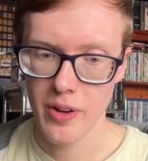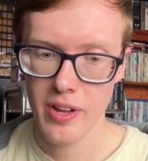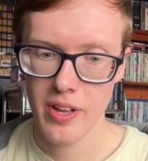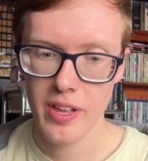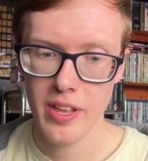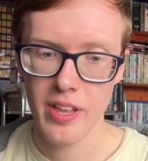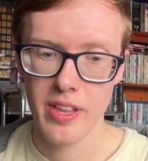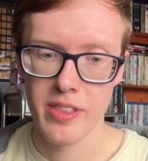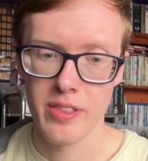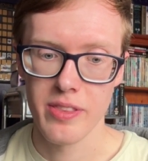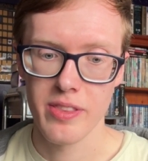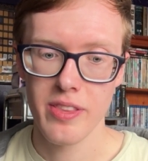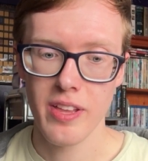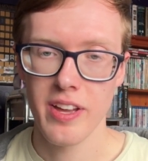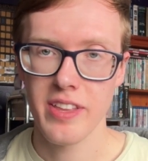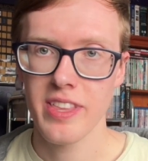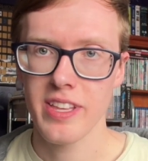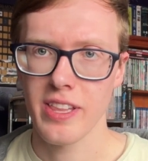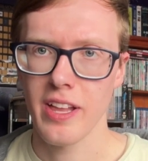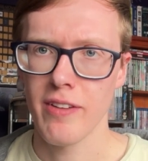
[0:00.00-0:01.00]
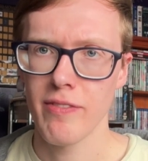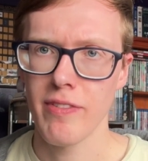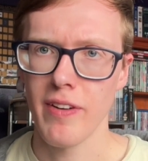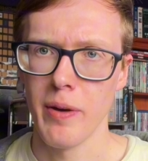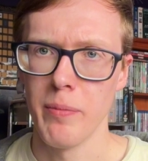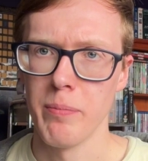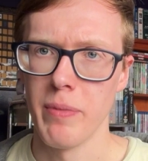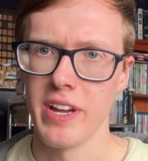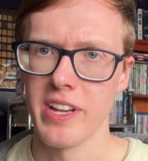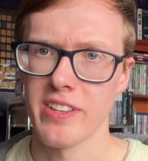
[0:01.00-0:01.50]
and I think that
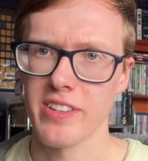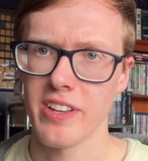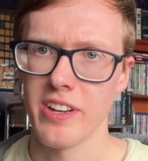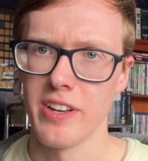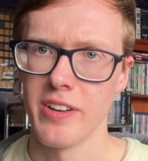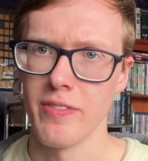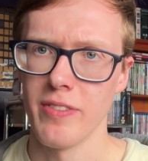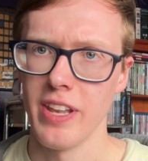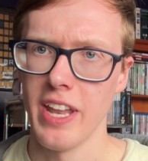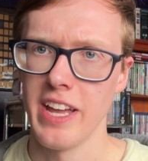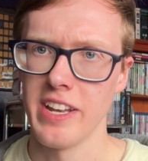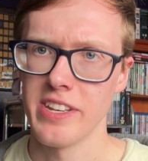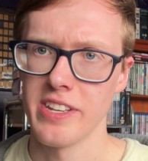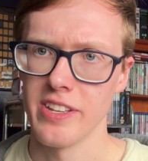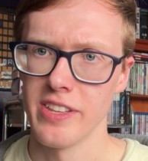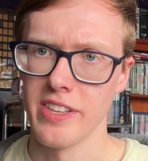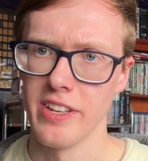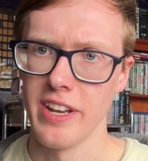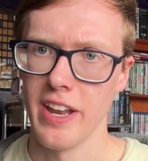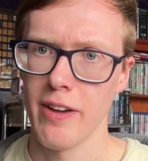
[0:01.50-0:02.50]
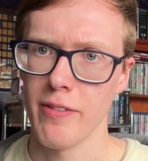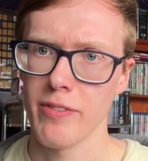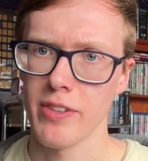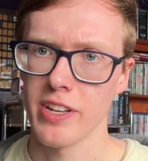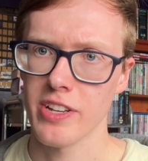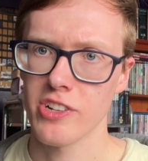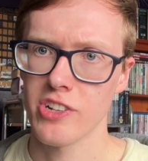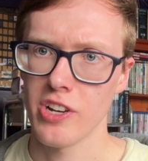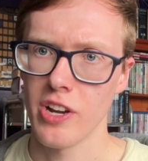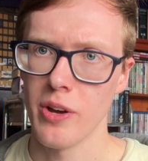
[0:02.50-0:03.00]
fan base kind of led to the Netflix
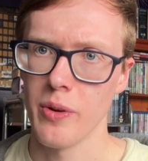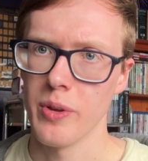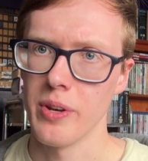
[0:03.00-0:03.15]
show,